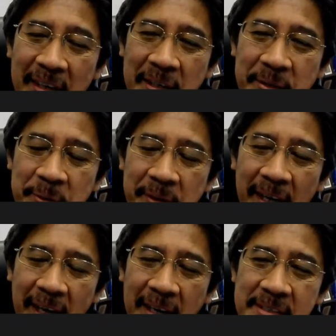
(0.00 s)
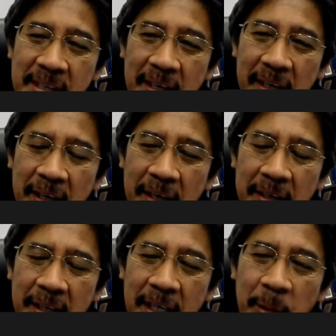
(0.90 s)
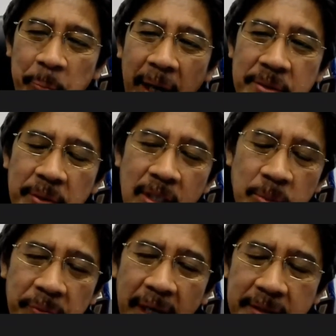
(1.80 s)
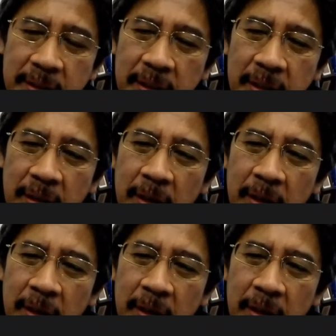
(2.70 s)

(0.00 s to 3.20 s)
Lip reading: So I guess it depends on the supervisor,